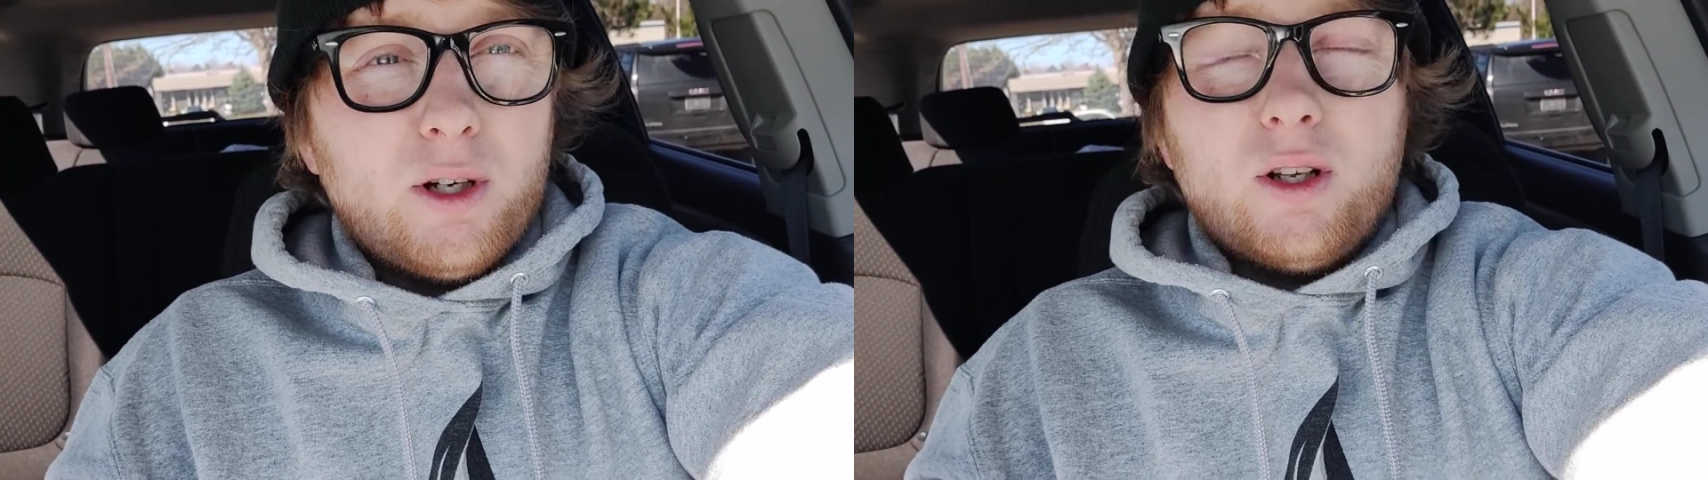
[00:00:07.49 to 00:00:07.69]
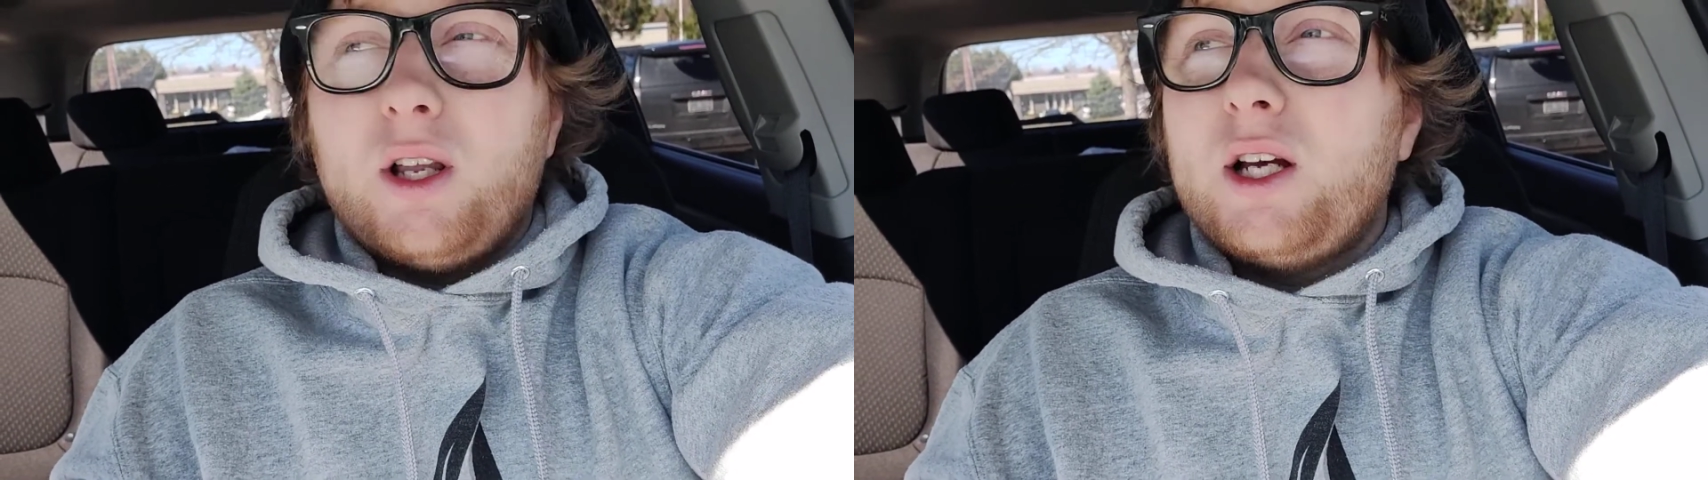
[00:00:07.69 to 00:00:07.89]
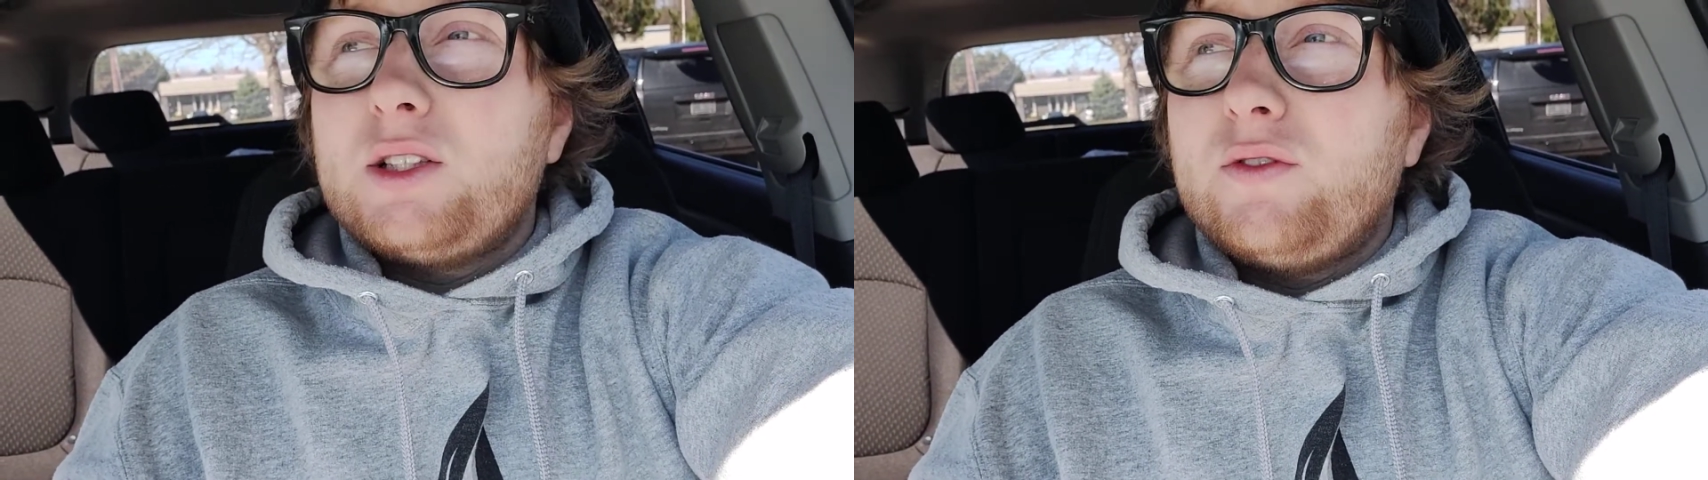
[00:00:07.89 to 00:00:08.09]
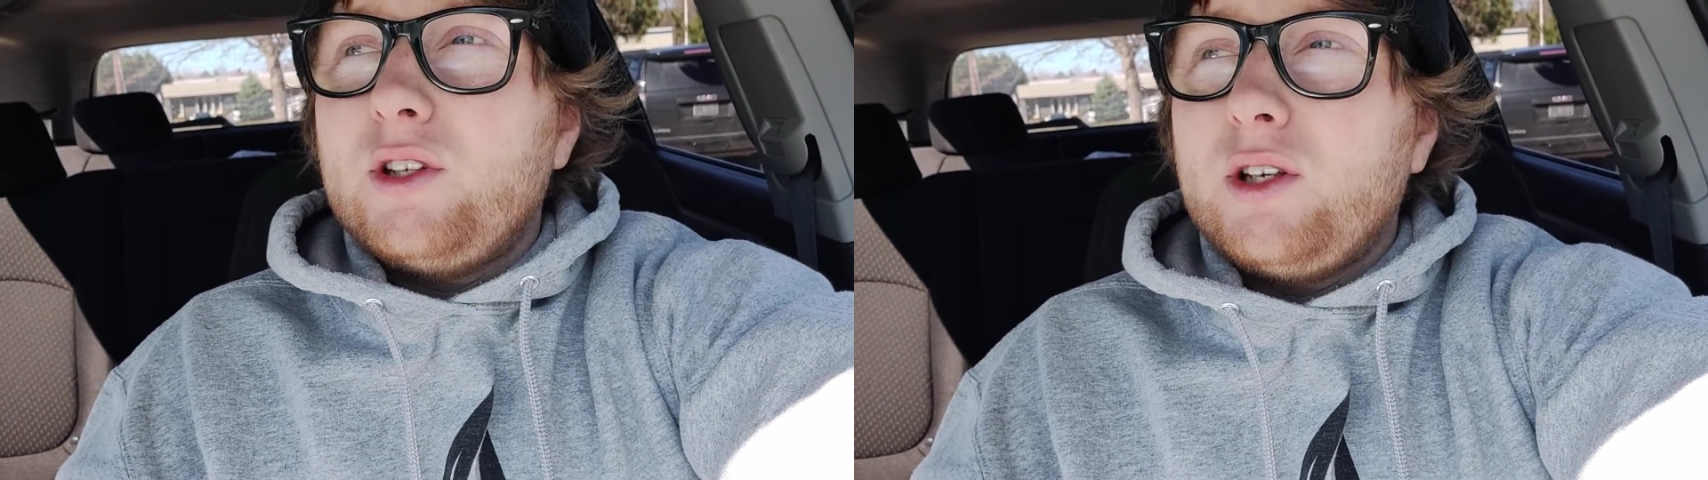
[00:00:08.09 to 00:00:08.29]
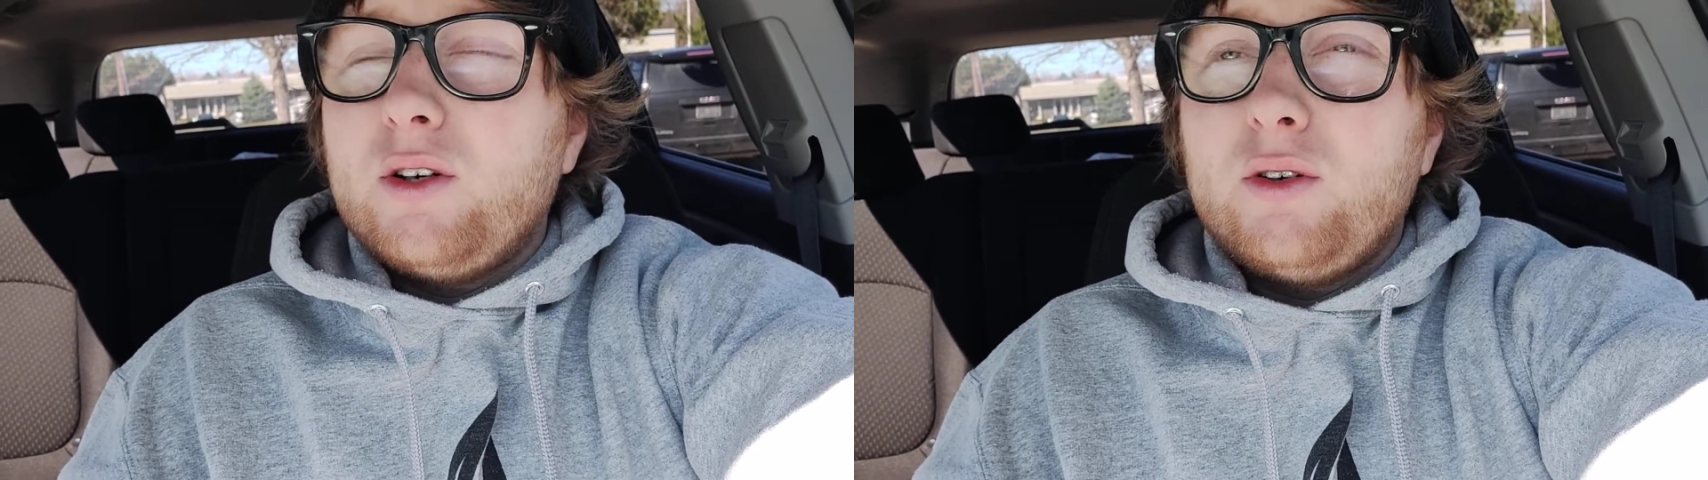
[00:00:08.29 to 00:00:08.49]
on the last
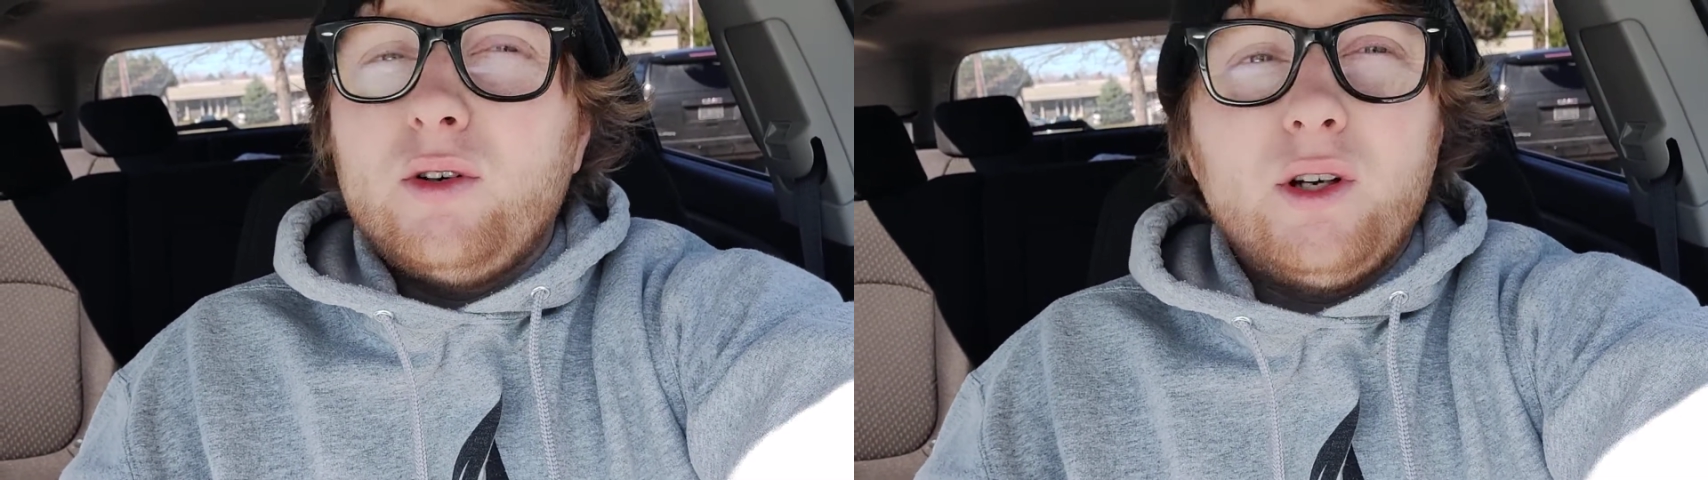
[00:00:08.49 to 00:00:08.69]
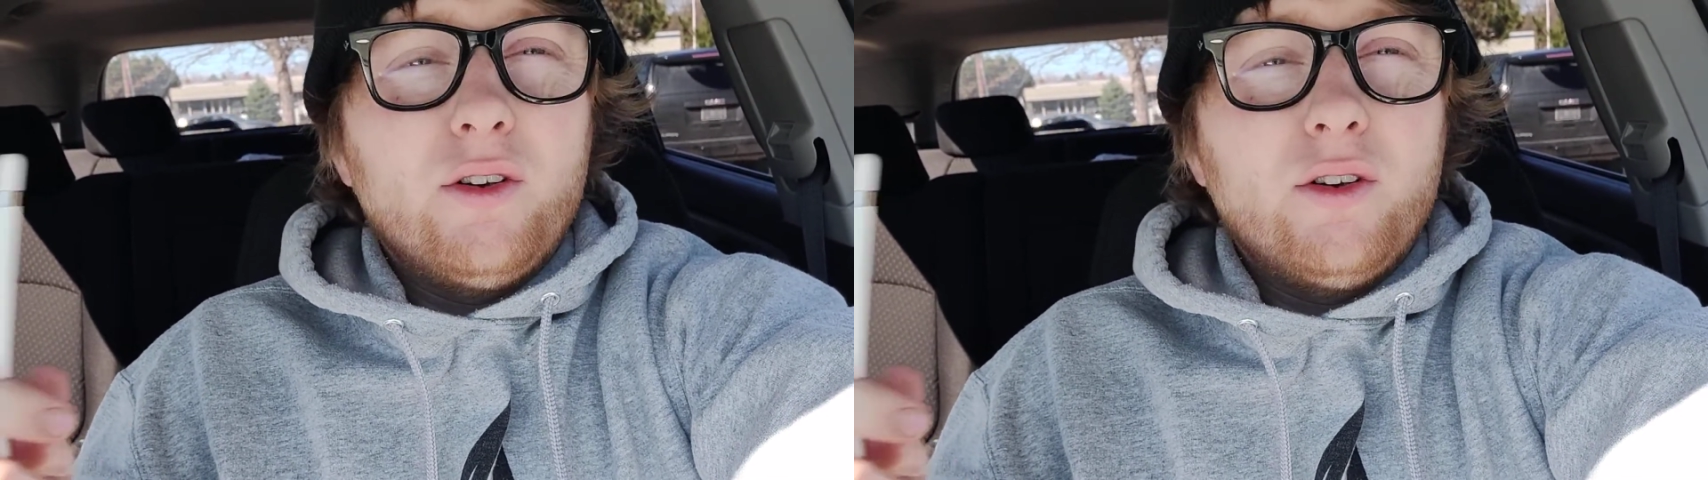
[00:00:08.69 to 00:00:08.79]
video,